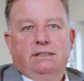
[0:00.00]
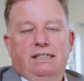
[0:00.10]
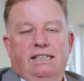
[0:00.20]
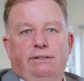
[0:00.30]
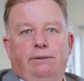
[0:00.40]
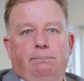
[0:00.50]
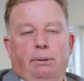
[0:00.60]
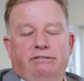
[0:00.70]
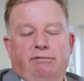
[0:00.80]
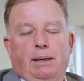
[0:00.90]
can give a
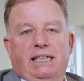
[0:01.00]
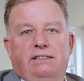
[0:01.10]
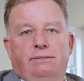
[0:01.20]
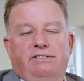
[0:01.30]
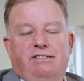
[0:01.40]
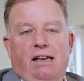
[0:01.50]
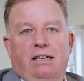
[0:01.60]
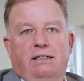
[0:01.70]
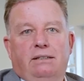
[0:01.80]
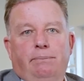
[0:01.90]
prospective
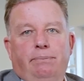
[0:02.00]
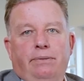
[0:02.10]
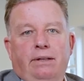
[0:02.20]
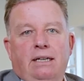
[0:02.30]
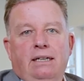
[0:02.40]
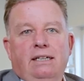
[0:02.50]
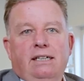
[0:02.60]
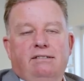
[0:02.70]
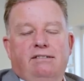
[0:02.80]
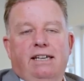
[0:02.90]
seller
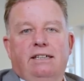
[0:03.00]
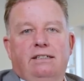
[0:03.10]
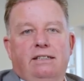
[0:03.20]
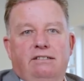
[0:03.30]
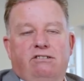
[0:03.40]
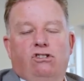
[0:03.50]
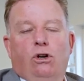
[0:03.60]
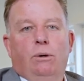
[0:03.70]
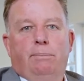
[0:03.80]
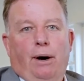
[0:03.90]
is get at least
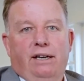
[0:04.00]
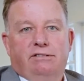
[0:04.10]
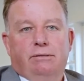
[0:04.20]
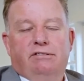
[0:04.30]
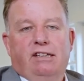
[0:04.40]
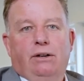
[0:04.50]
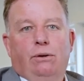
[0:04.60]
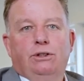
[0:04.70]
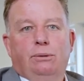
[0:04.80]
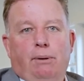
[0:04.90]
two appraisals done on your